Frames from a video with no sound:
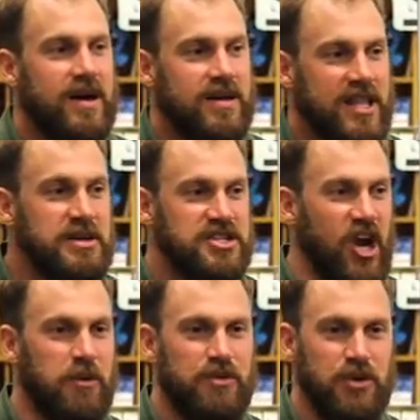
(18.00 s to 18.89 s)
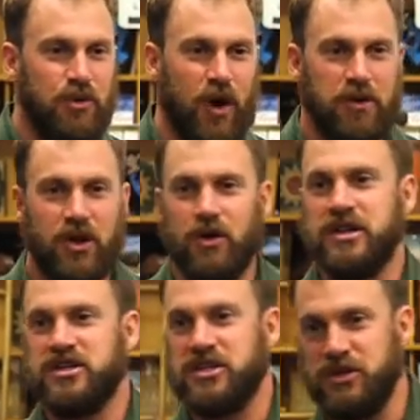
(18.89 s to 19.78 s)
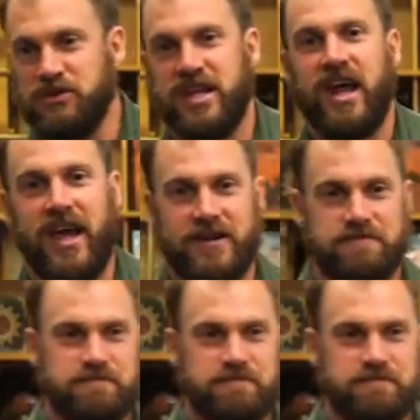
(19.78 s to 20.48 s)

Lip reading: Let me share with you what we're going to do tonight.